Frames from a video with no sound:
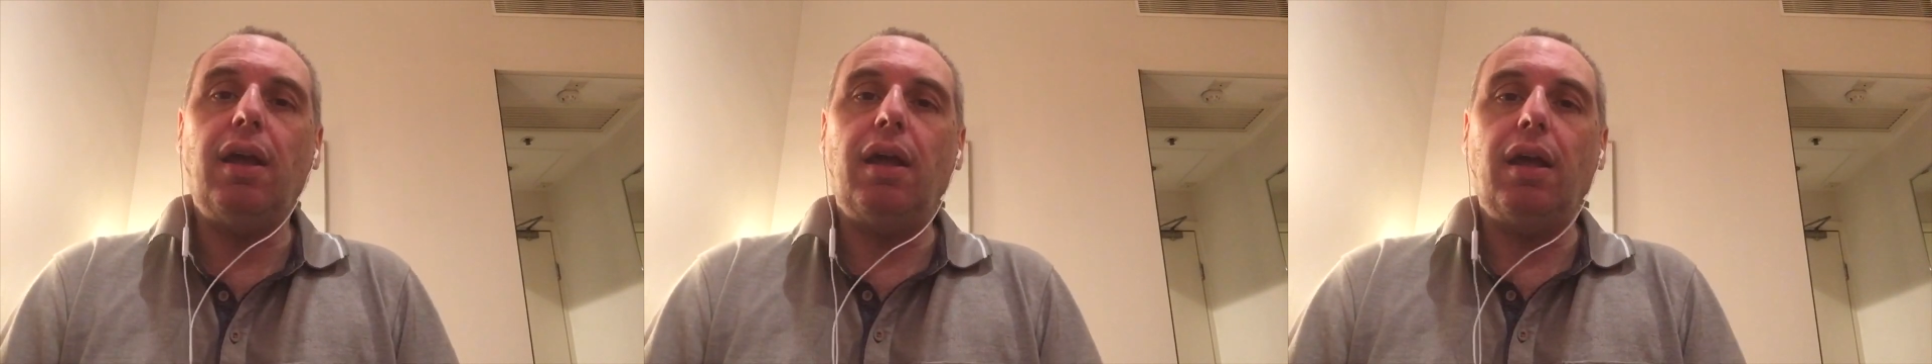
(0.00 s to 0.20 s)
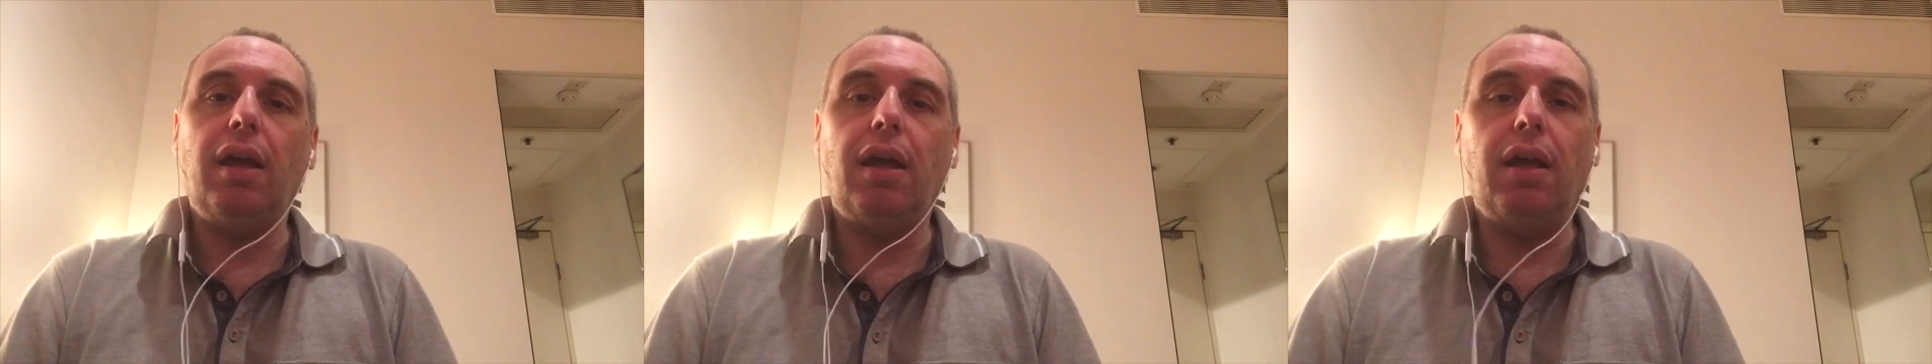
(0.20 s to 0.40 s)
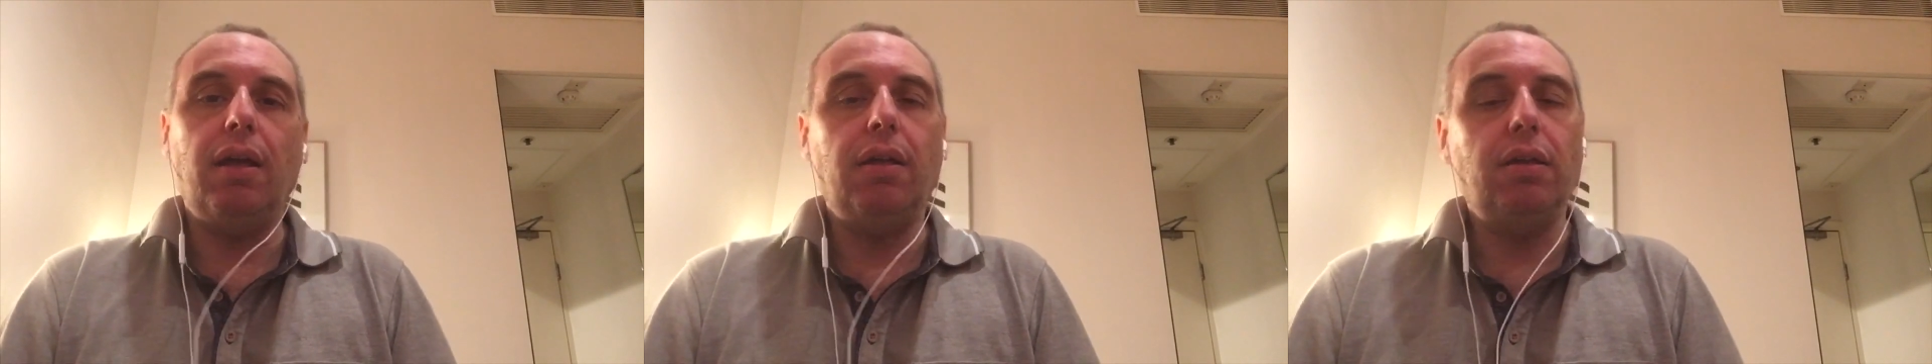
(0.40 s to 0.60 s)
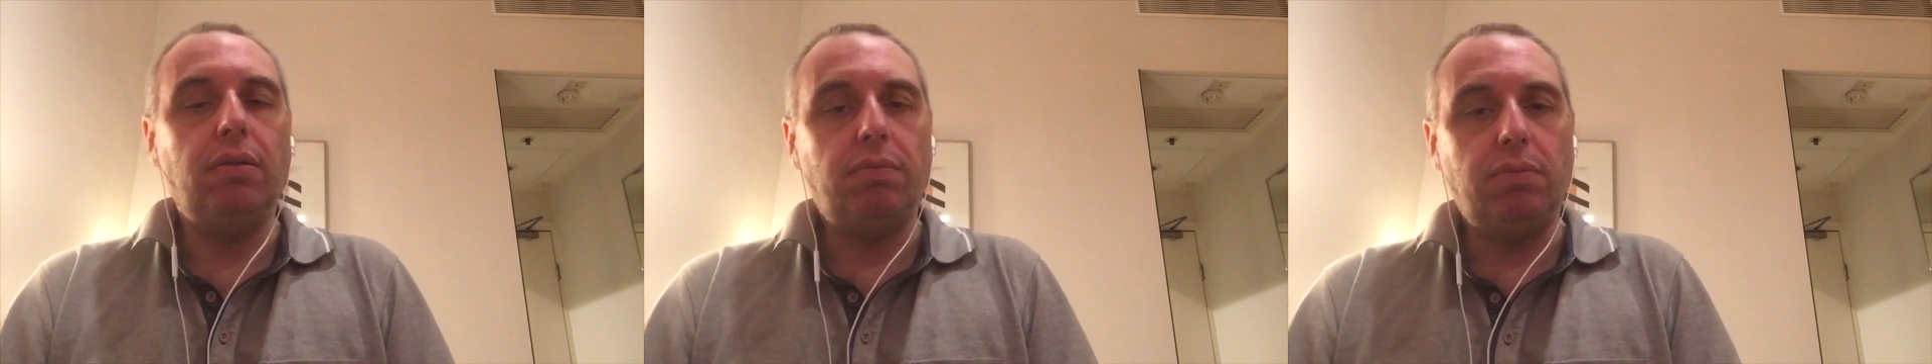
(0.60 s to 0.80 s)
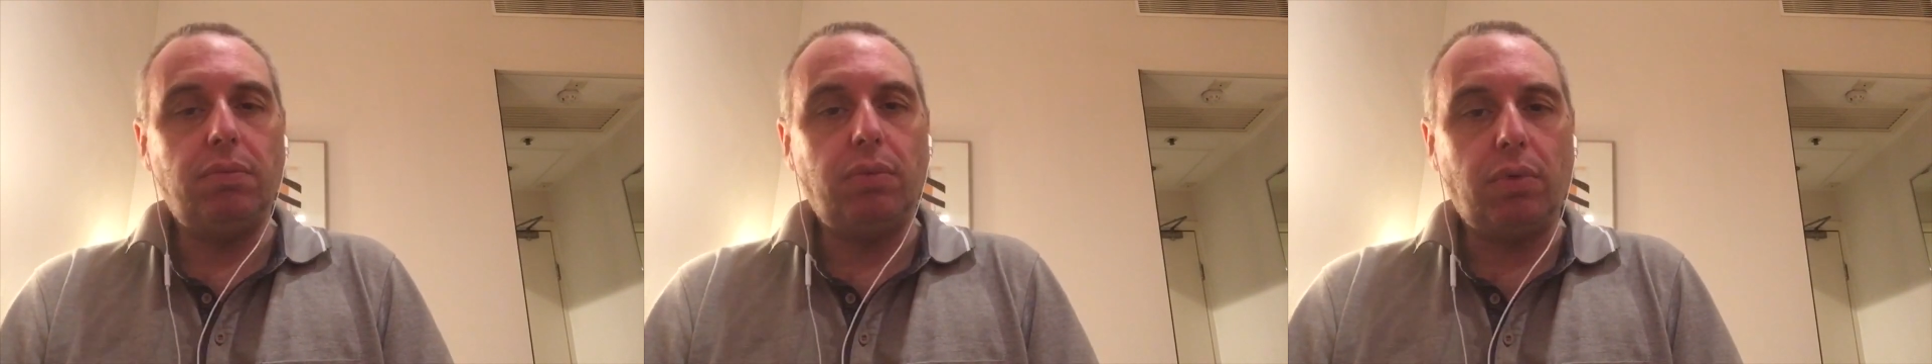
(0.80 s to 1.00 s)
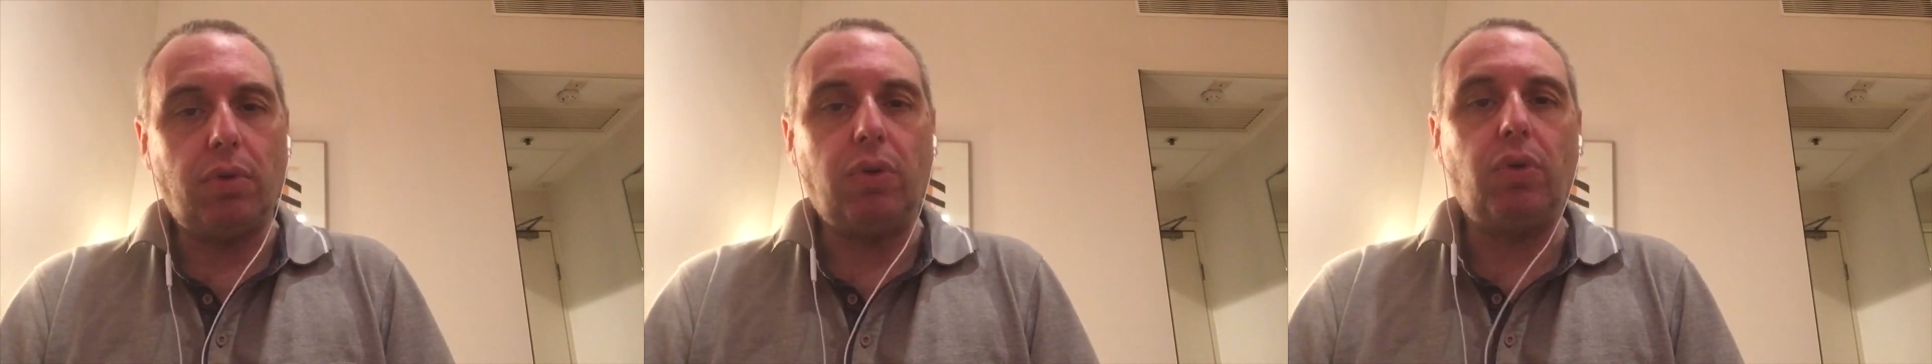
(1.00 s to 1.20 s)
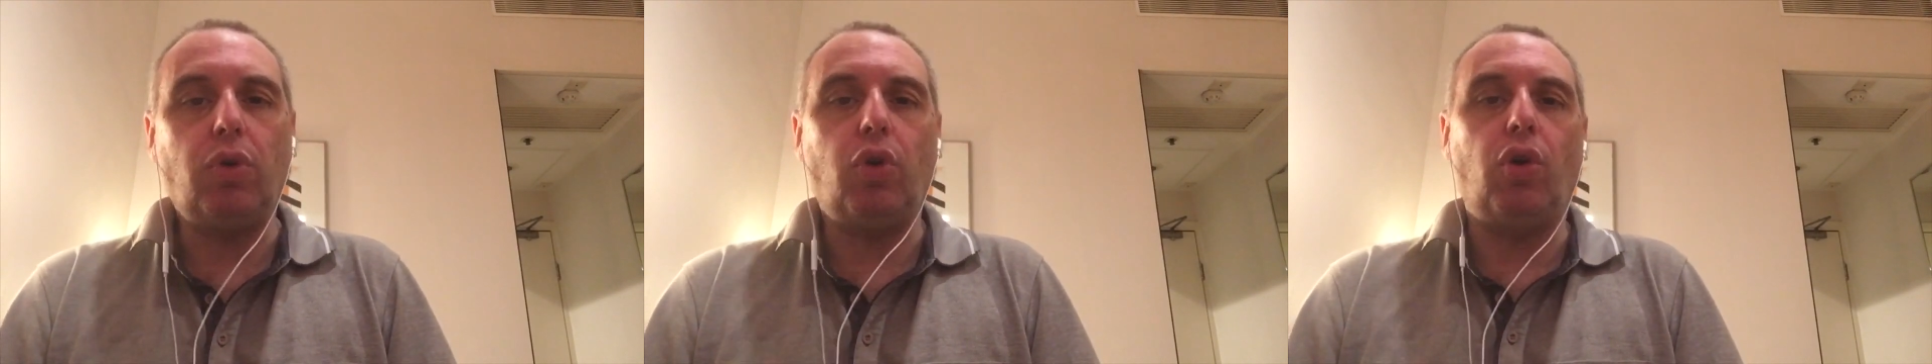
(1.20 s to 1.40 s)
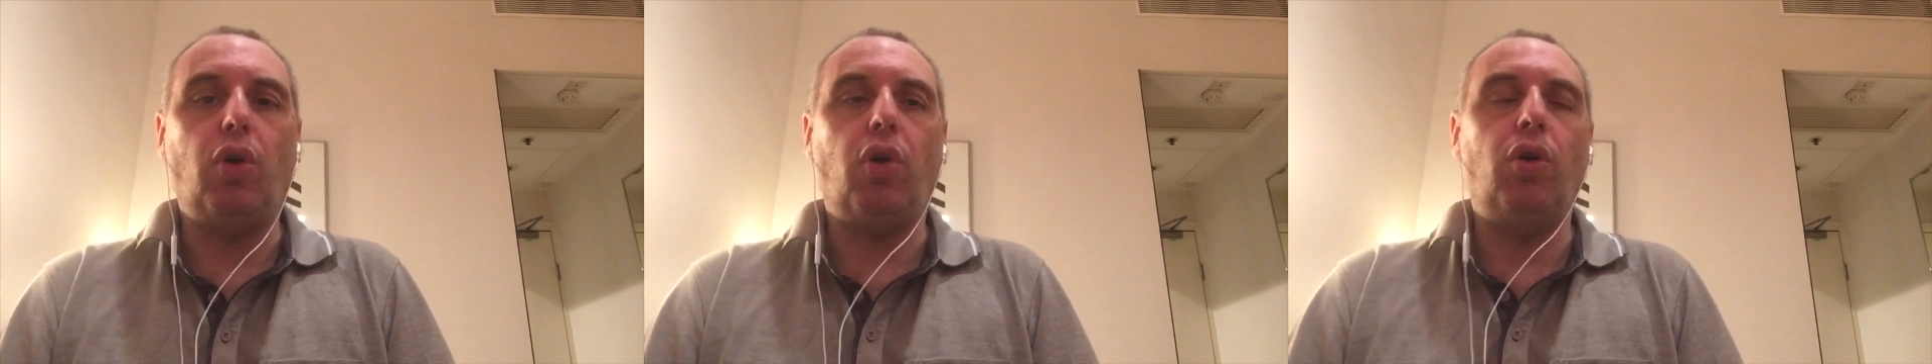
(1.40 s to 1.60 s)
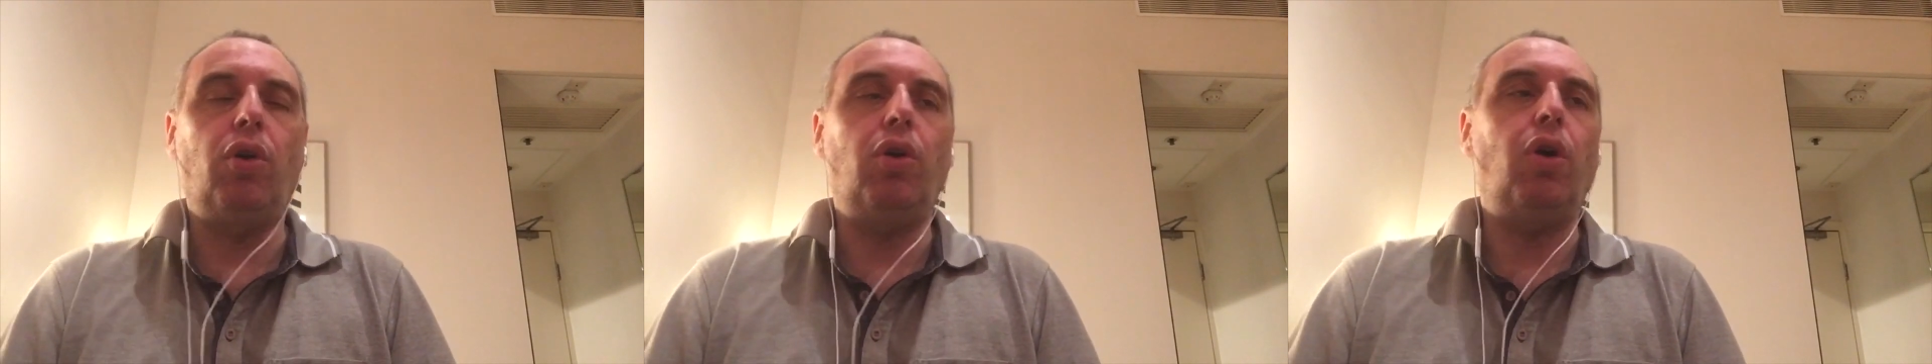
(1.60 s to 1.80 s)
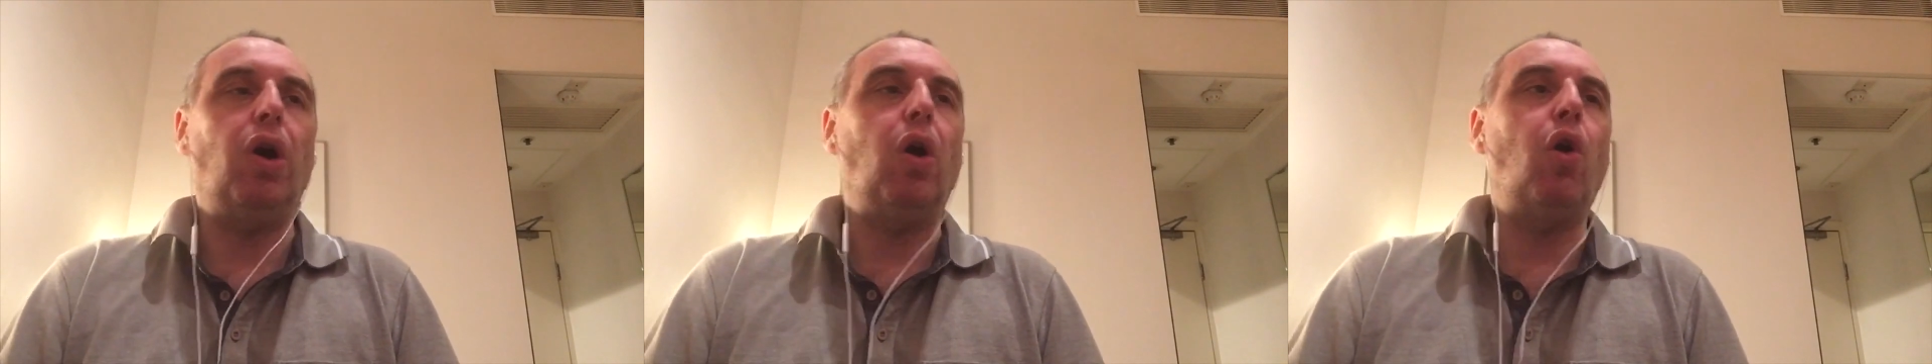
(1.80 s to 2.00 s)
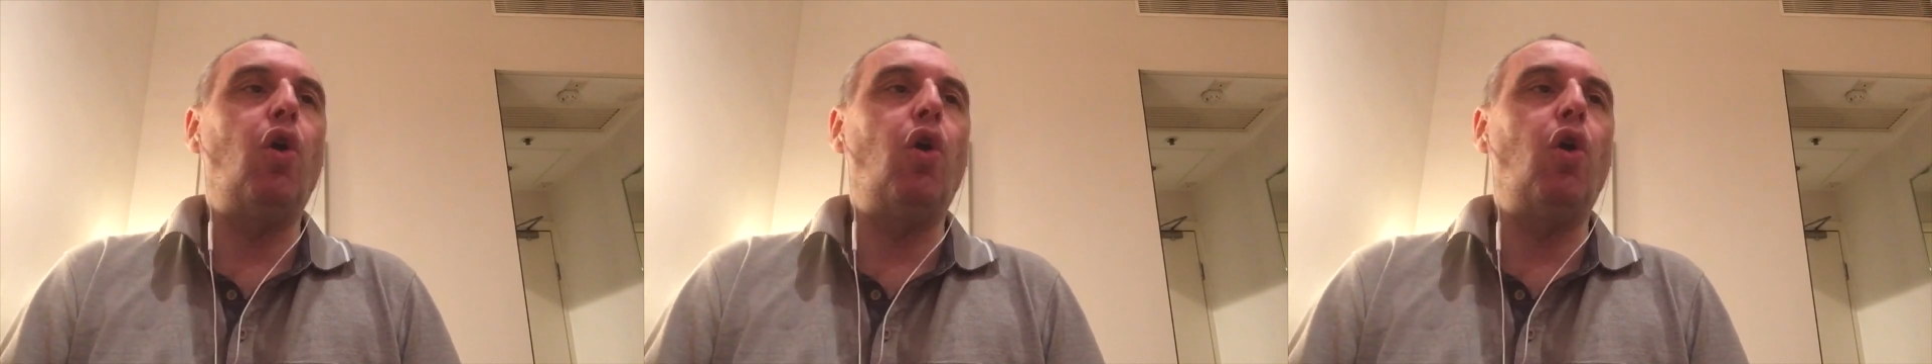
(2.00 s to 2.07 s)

or,